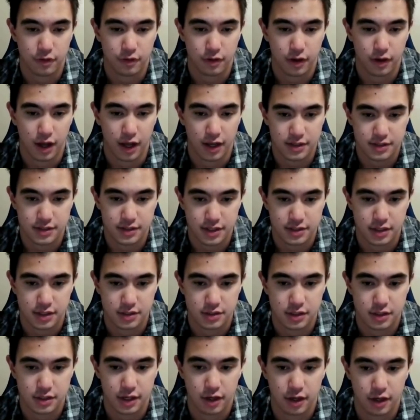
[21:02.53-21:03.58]
for us as
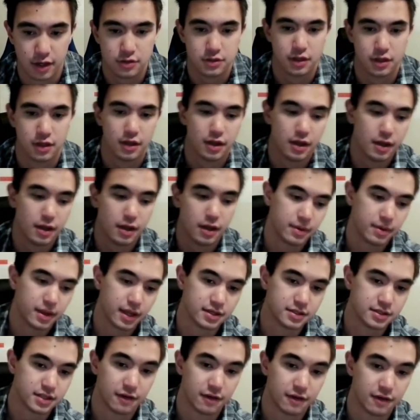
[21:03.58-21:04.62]
engineers
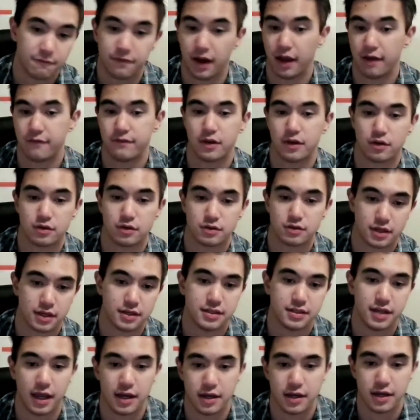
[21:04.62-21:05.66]
because in 5 years,
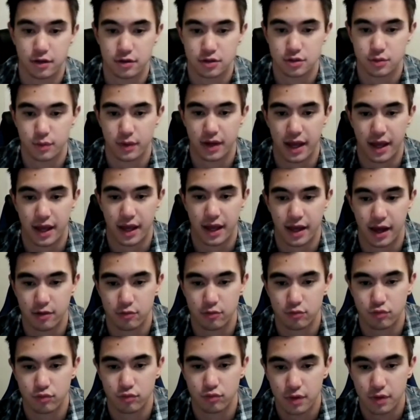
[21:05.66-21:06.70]
in 10 years, when AI
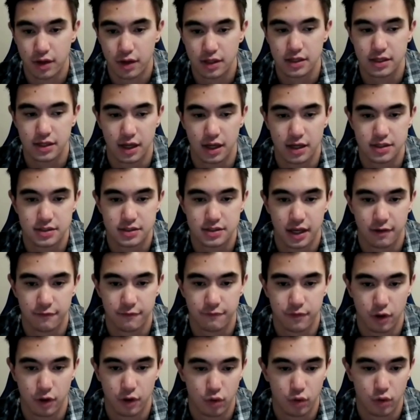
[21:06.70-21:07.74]
really does take
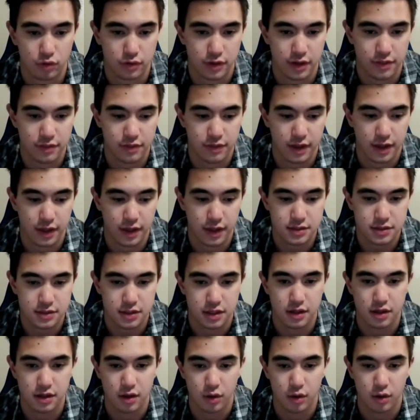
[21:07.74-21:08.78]
a foothold in things,
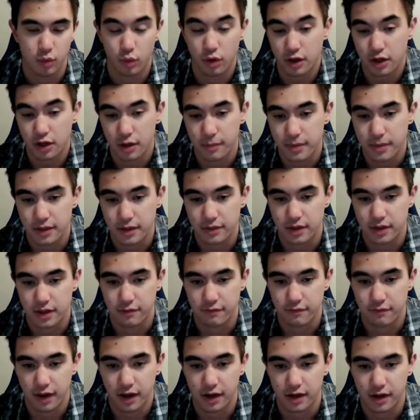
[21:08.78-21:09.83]
we're going to be at the
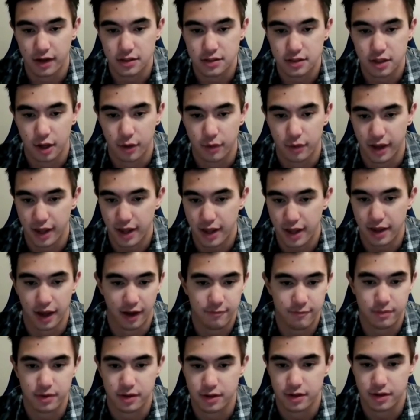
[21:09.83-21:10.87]
advantage going, hey,
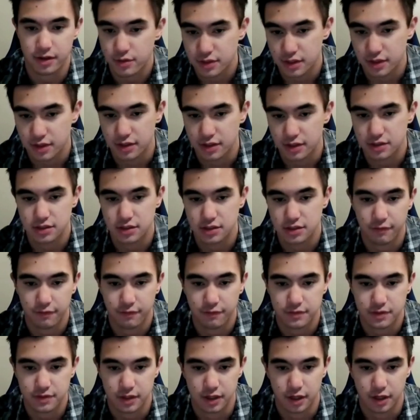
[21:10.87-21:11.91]
I've been using this
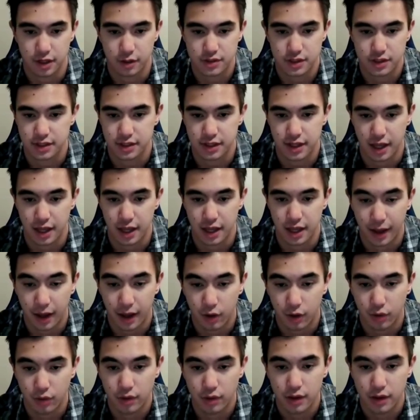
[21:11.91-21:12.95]
stuff, since it came
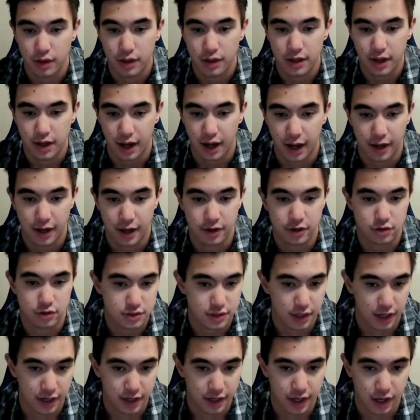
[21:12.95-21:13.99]
out. I
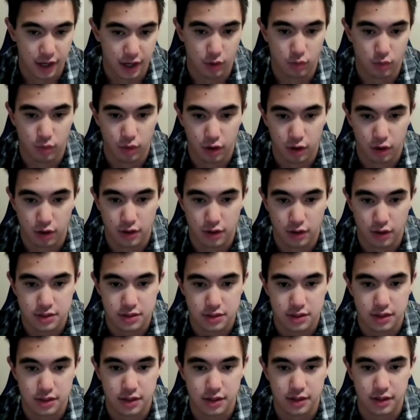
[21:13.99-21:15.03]
understand how it
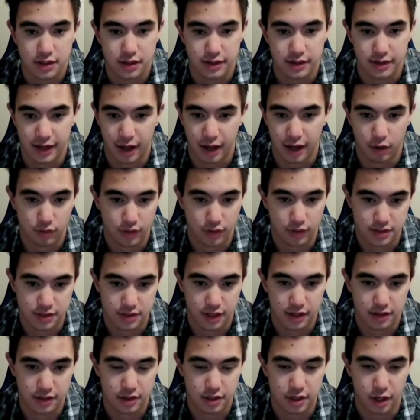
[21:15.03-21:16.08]
works. Now let's,
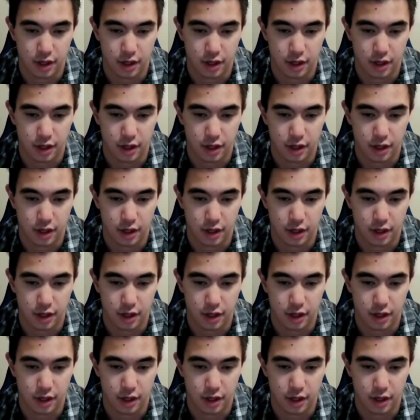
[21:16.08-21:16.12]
